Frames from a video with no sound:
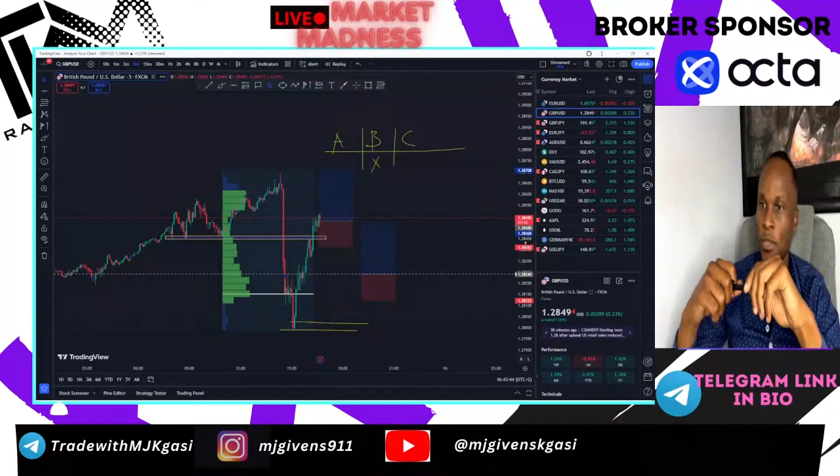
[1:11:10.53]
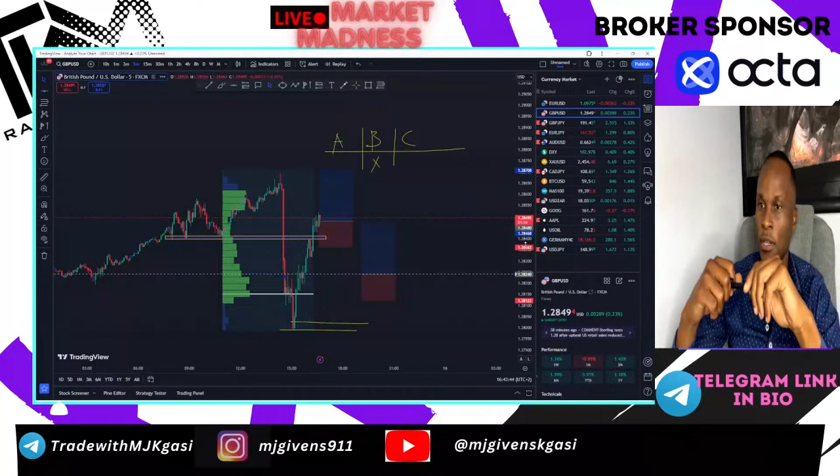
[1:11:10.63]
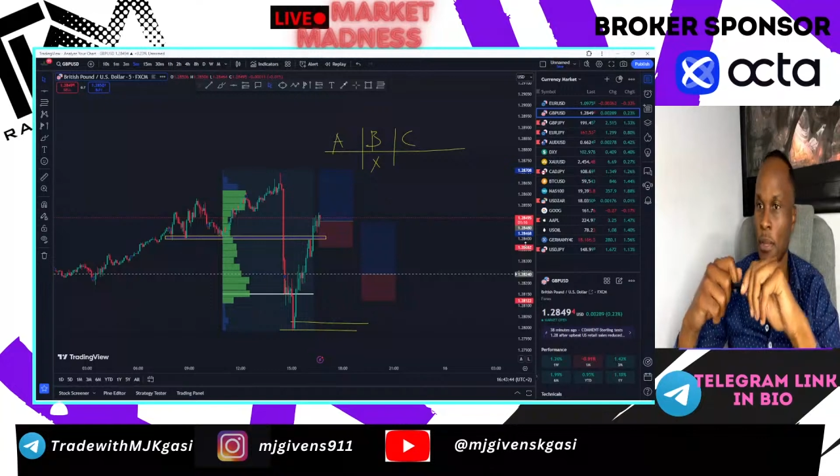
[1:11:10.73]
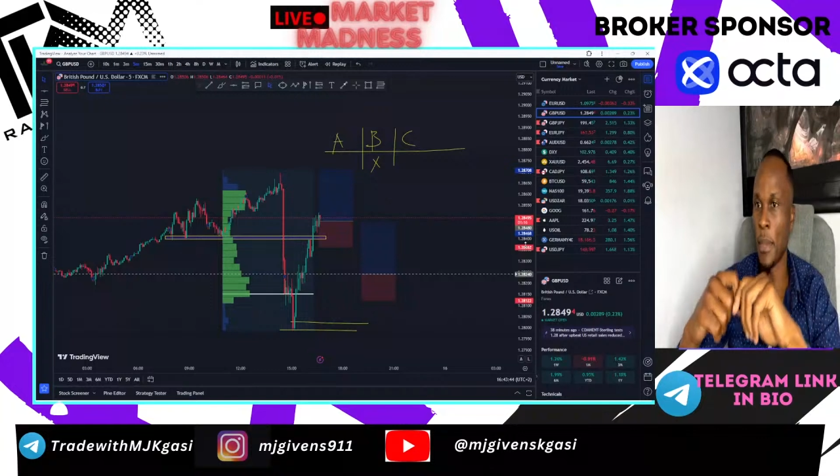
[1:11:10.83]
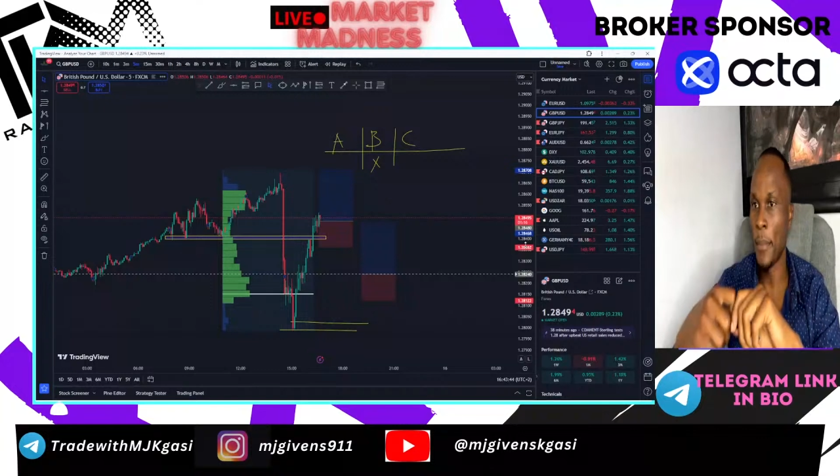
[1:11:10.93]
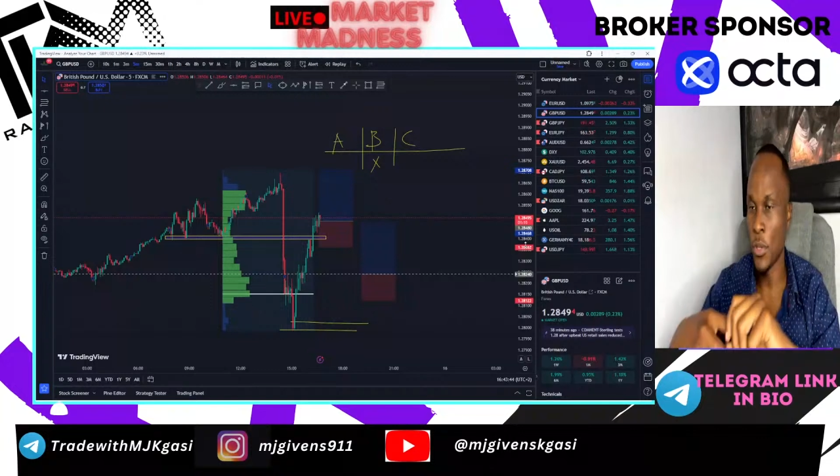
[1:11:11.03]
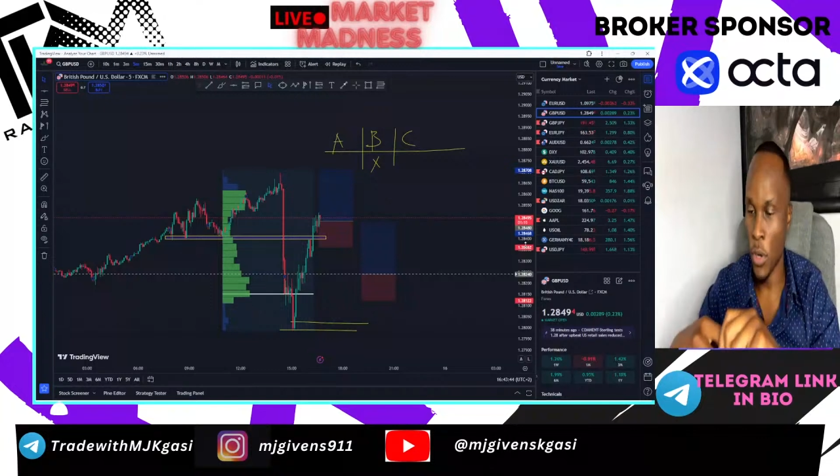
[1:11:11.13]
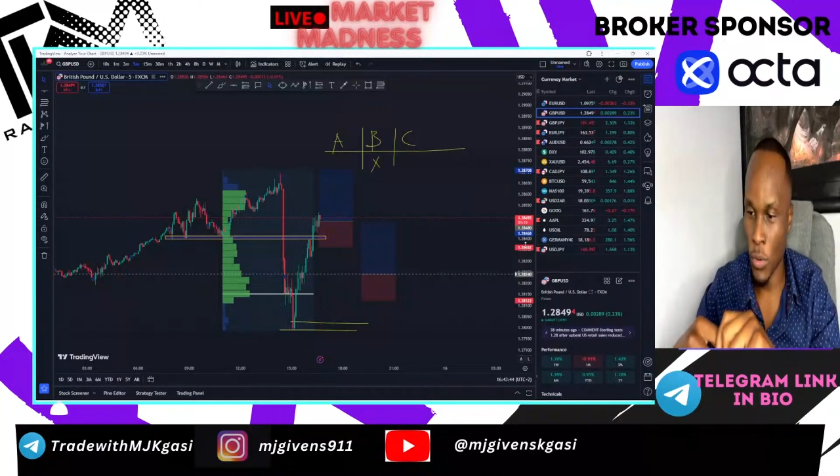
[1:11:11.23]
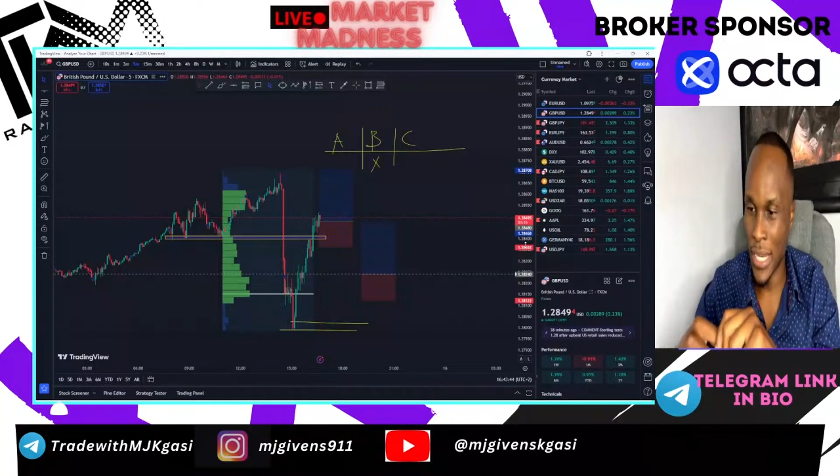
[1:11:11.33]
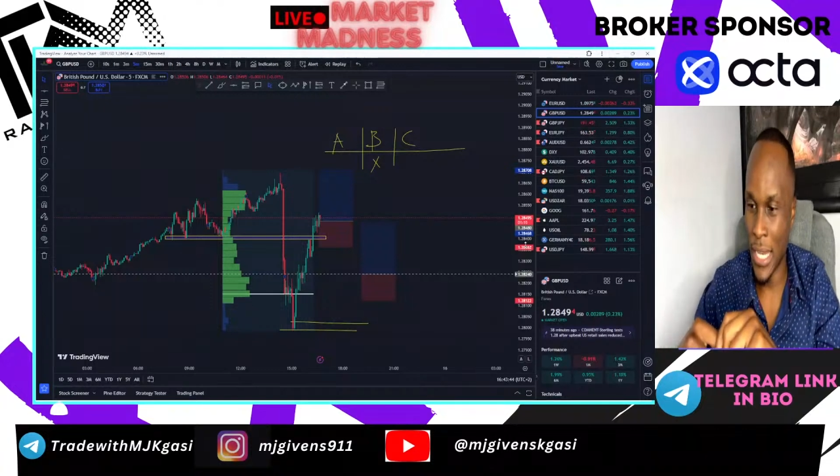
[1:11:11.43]
Remember, you're
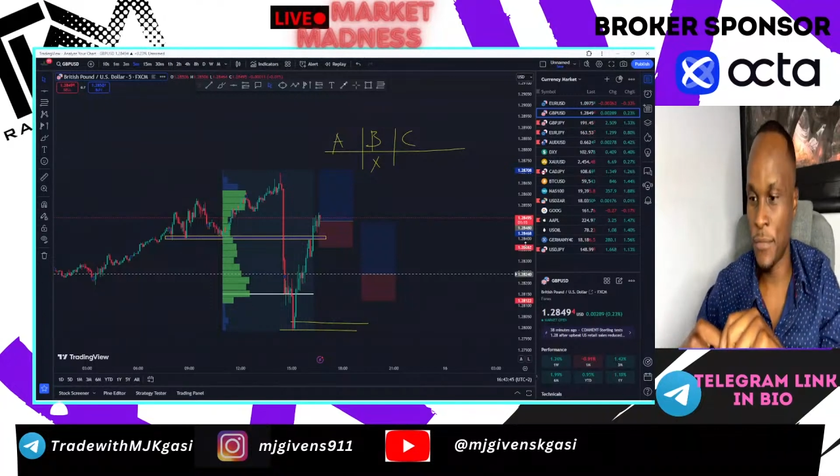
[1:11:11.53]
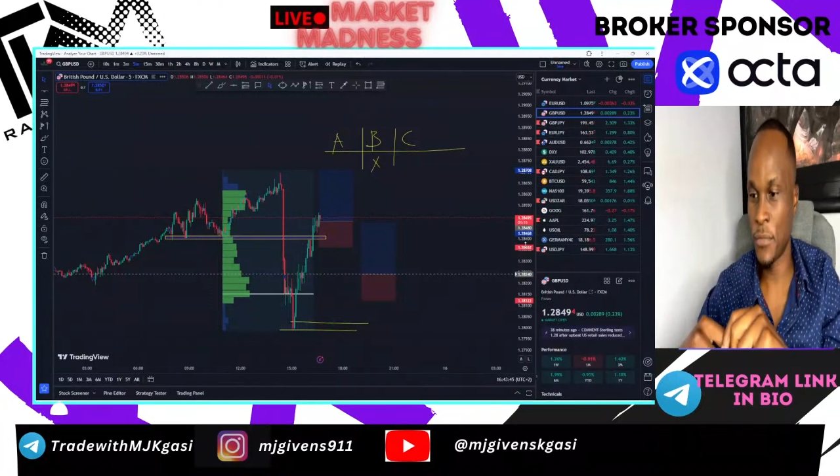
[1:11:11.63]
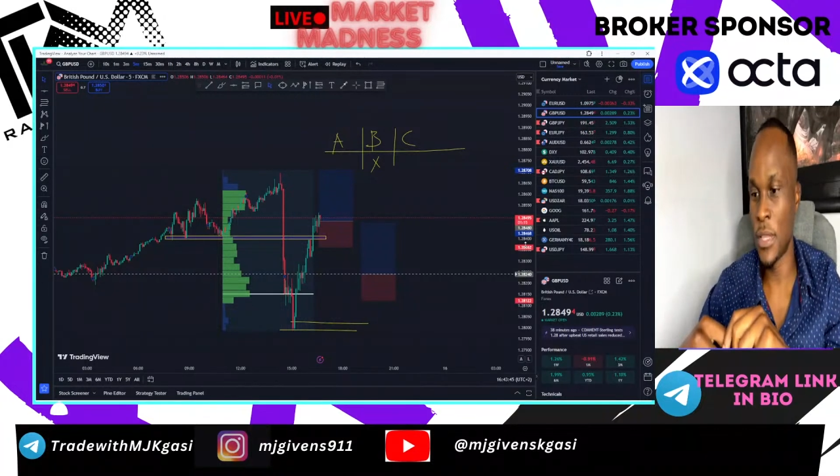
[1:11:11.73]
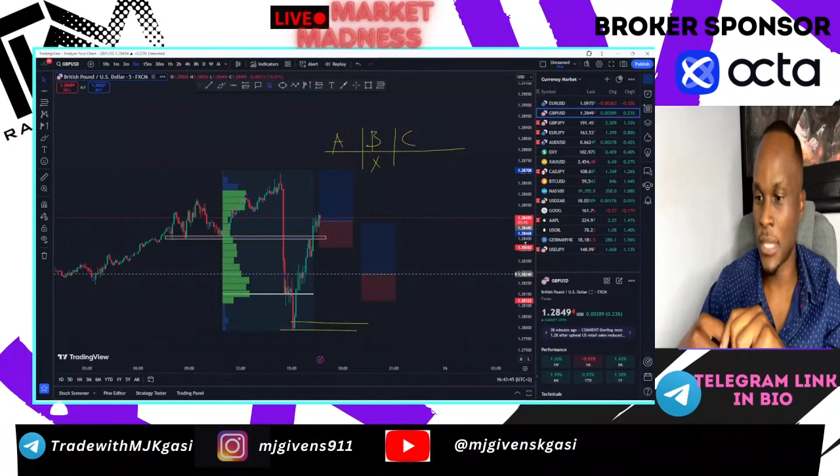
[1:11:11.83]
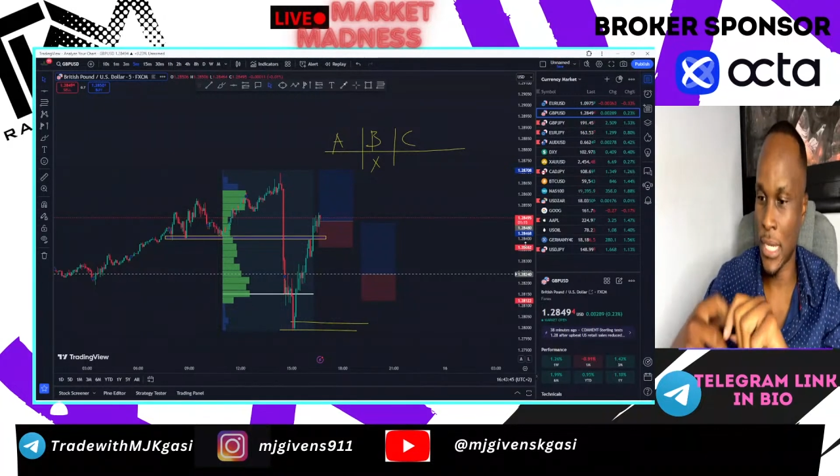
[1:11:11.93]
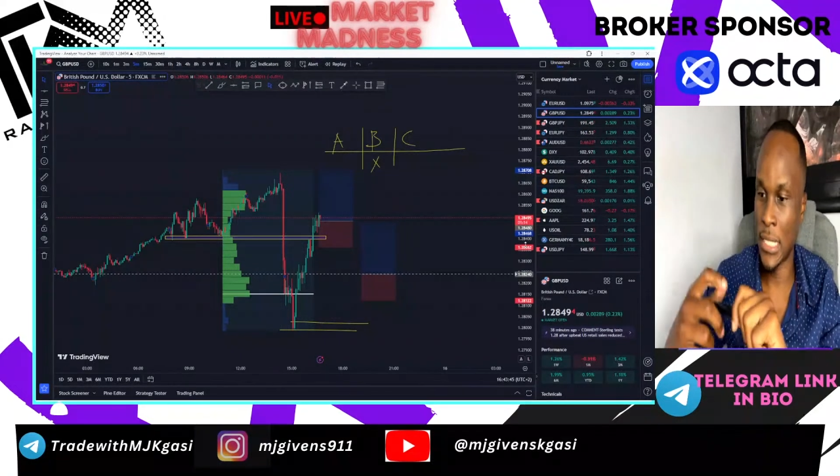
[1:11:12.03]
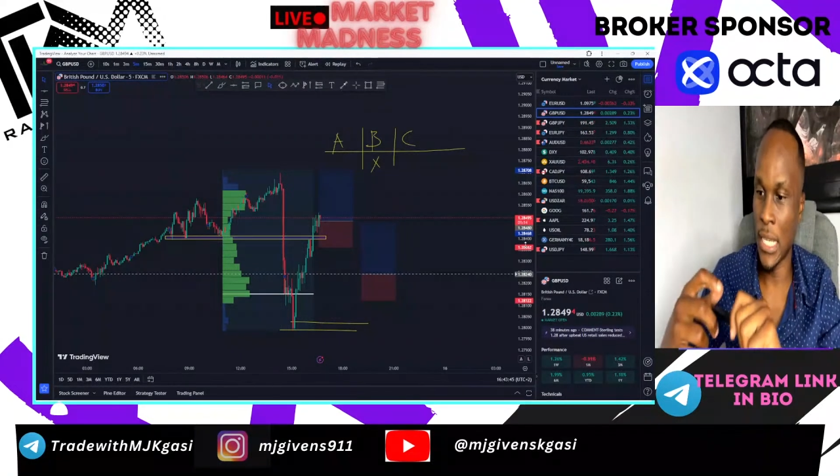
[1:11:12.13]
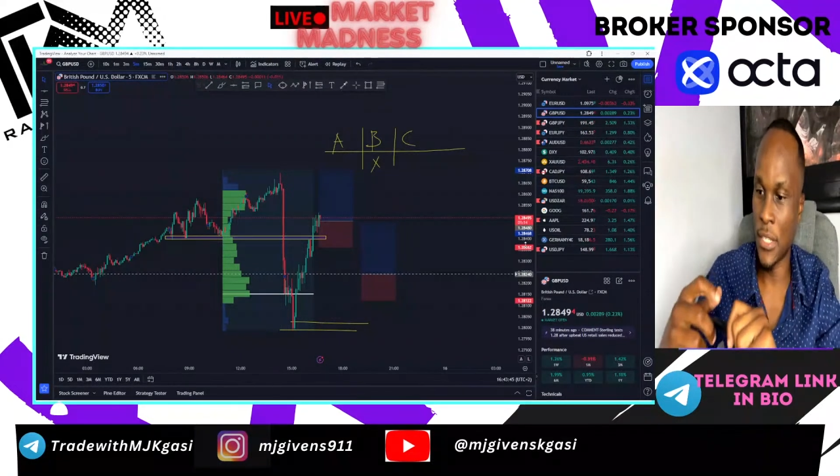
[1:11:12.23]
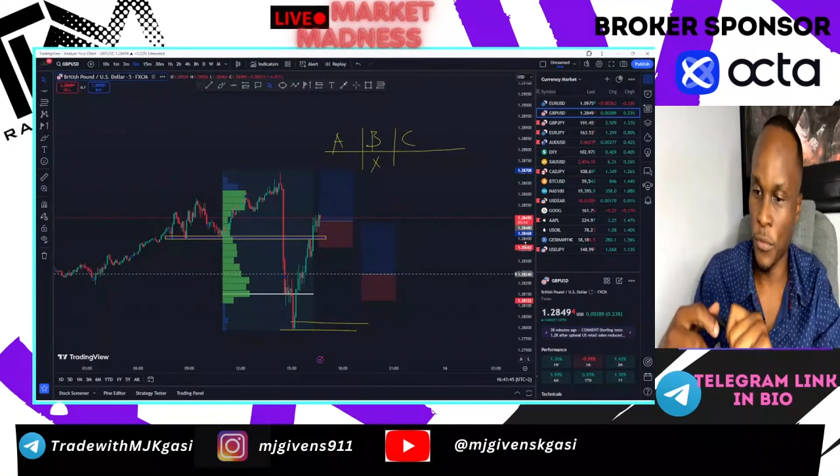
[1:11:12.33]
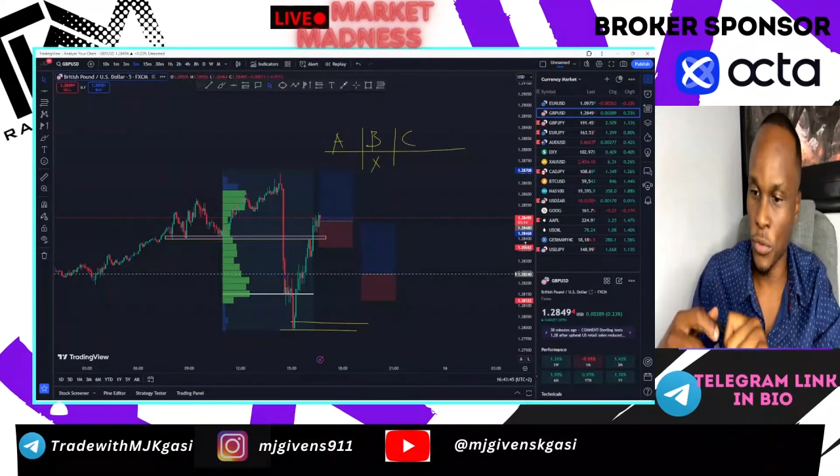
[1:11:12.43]
only left with 3
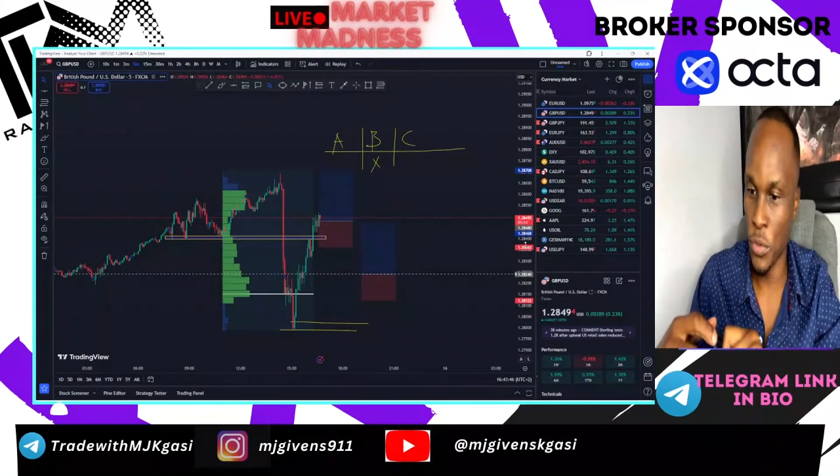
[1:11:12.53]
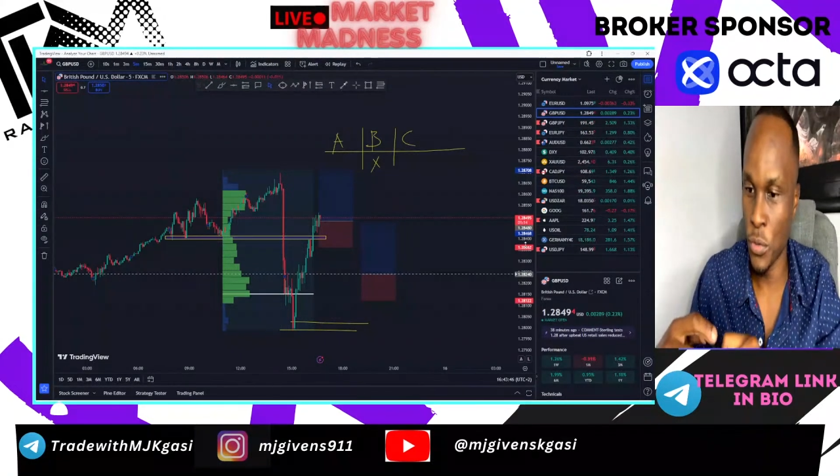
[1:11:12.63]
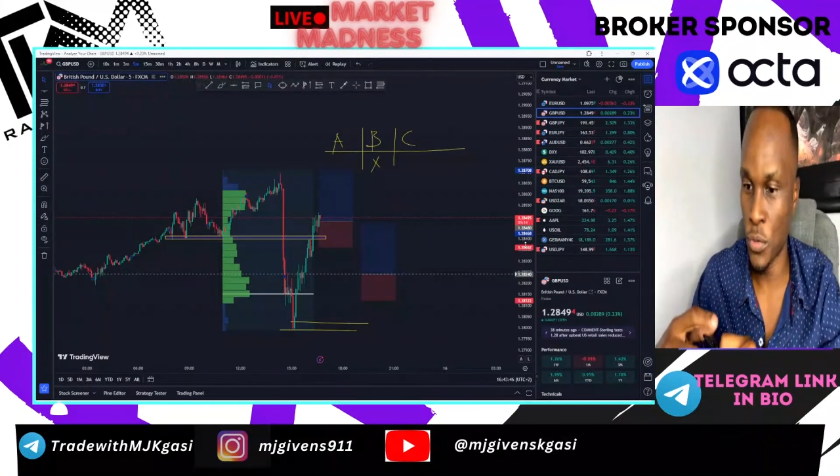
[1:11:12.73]
days for you